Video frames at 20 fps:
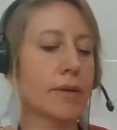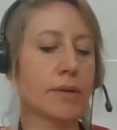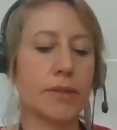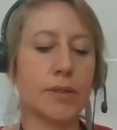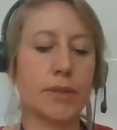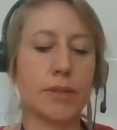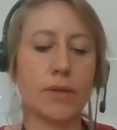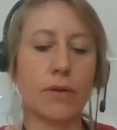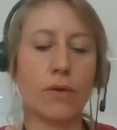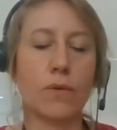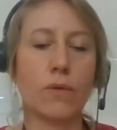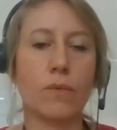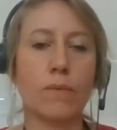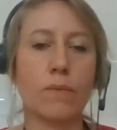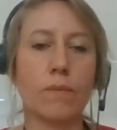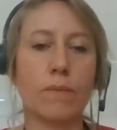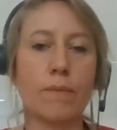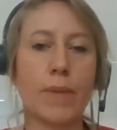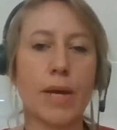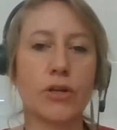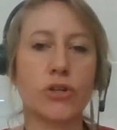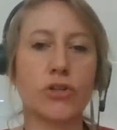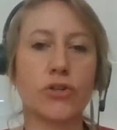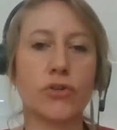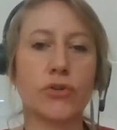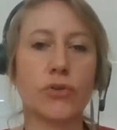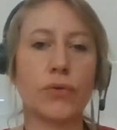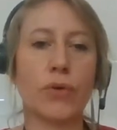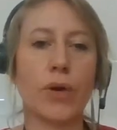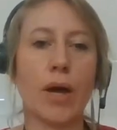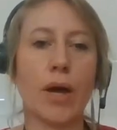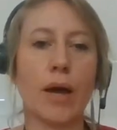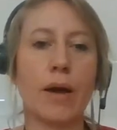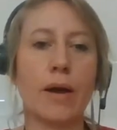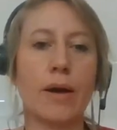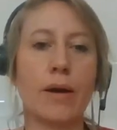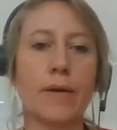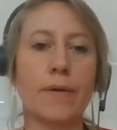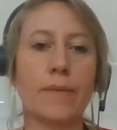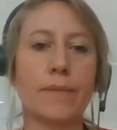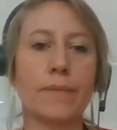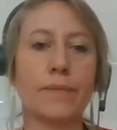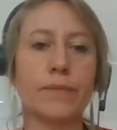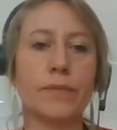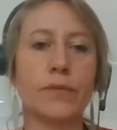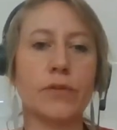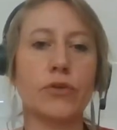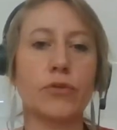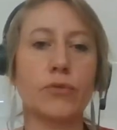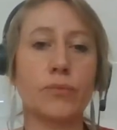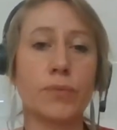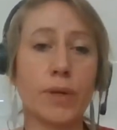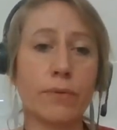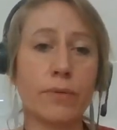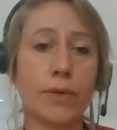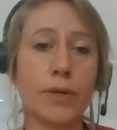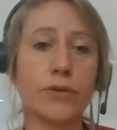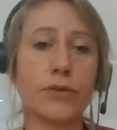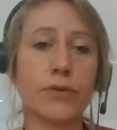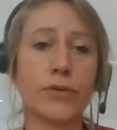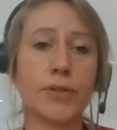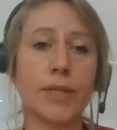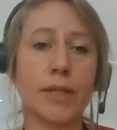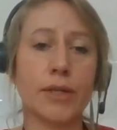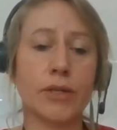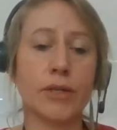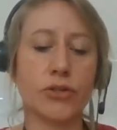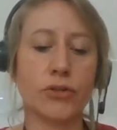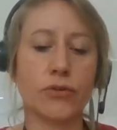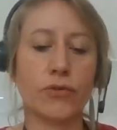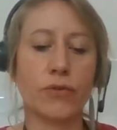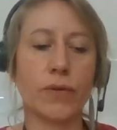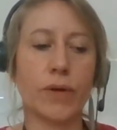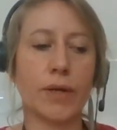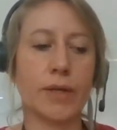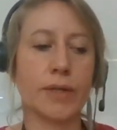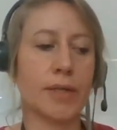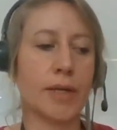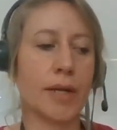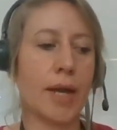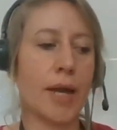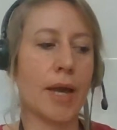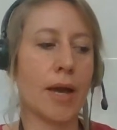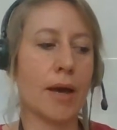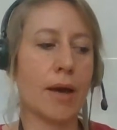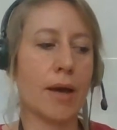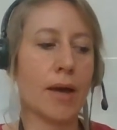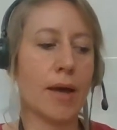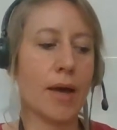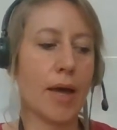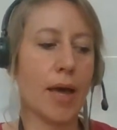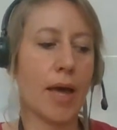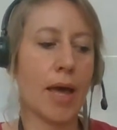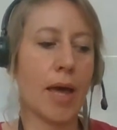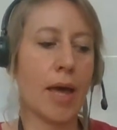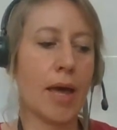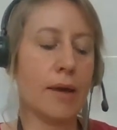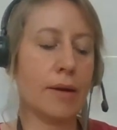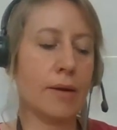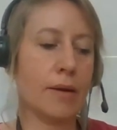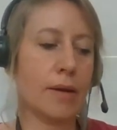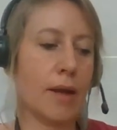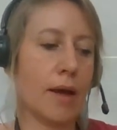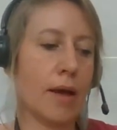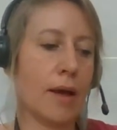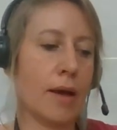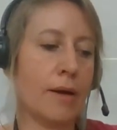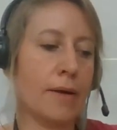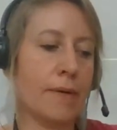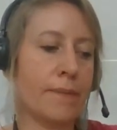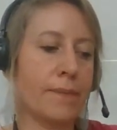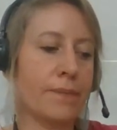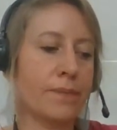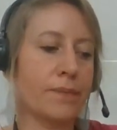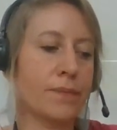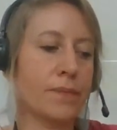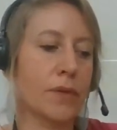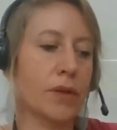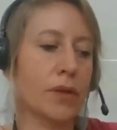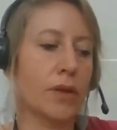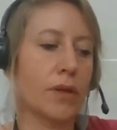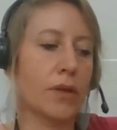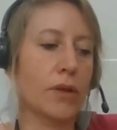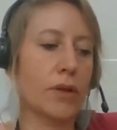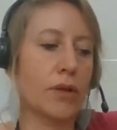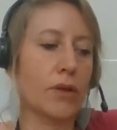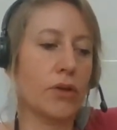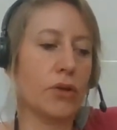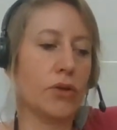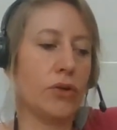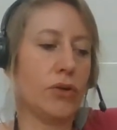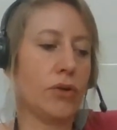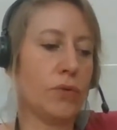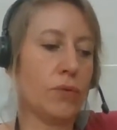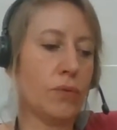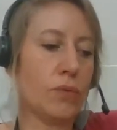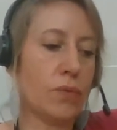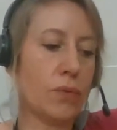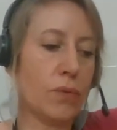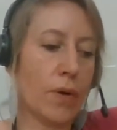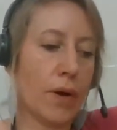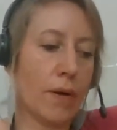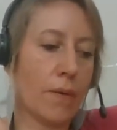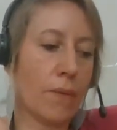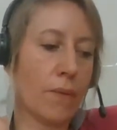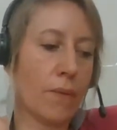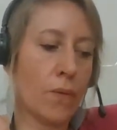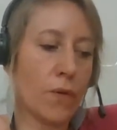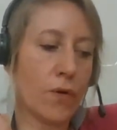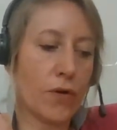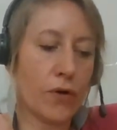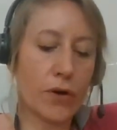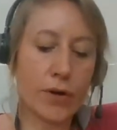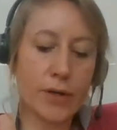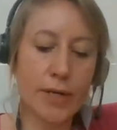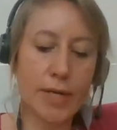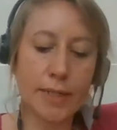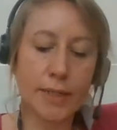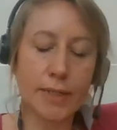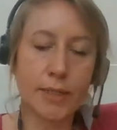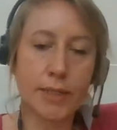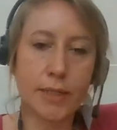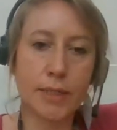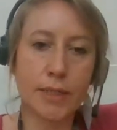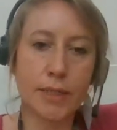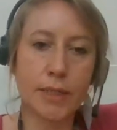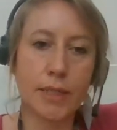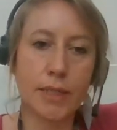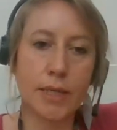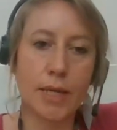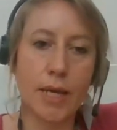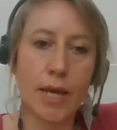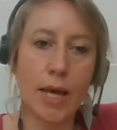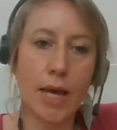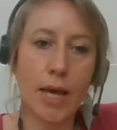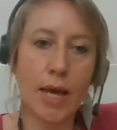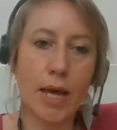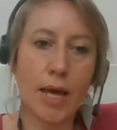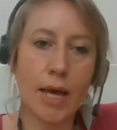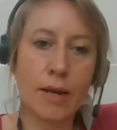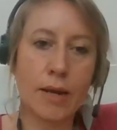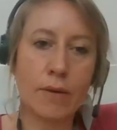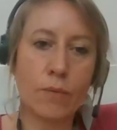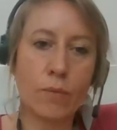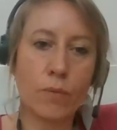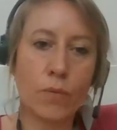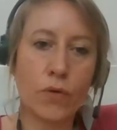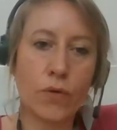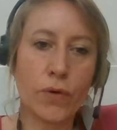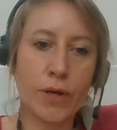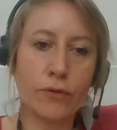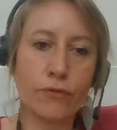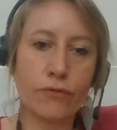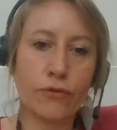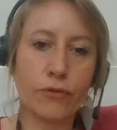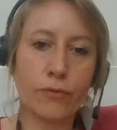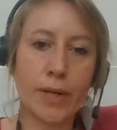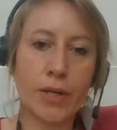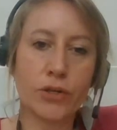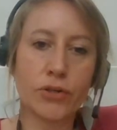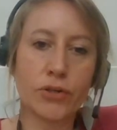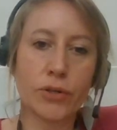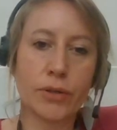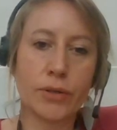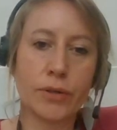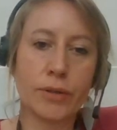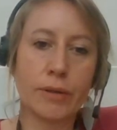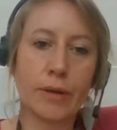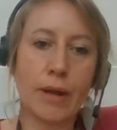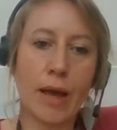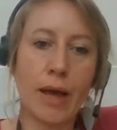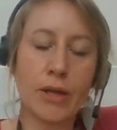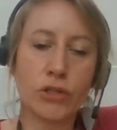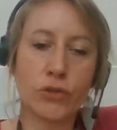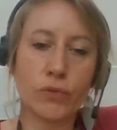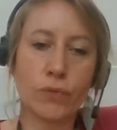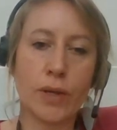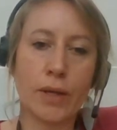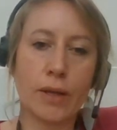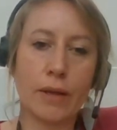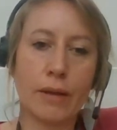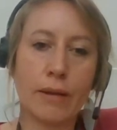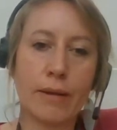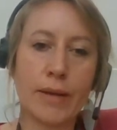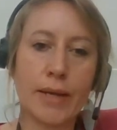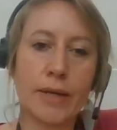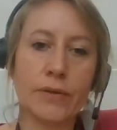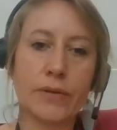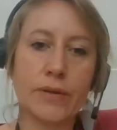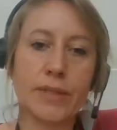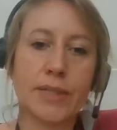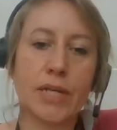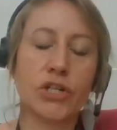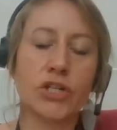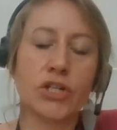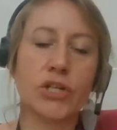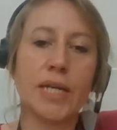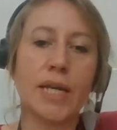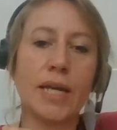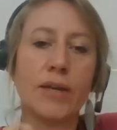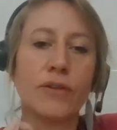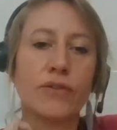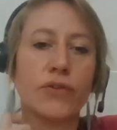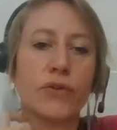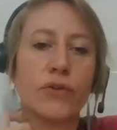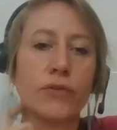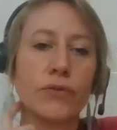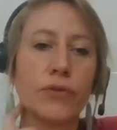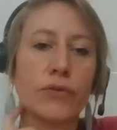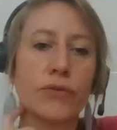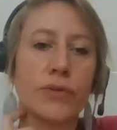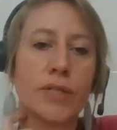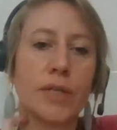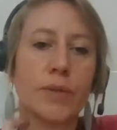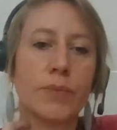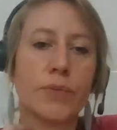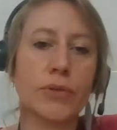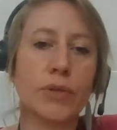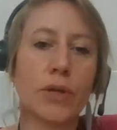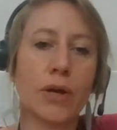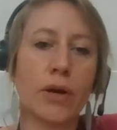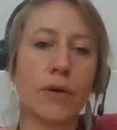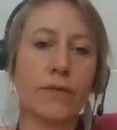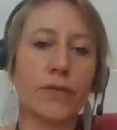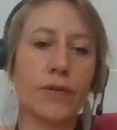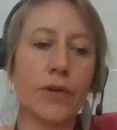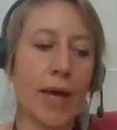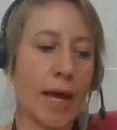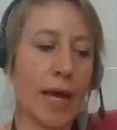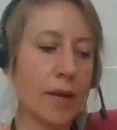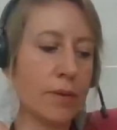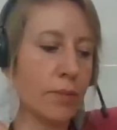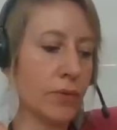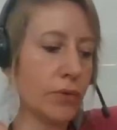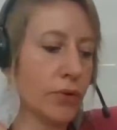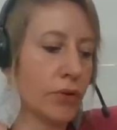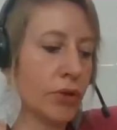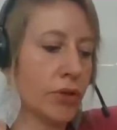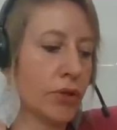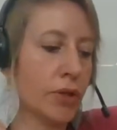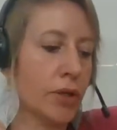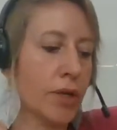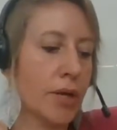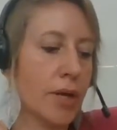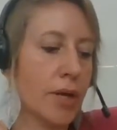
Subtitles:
So make sure you reread your selection criteria and you work on it. And more information as well in the section interview tips of the handbook.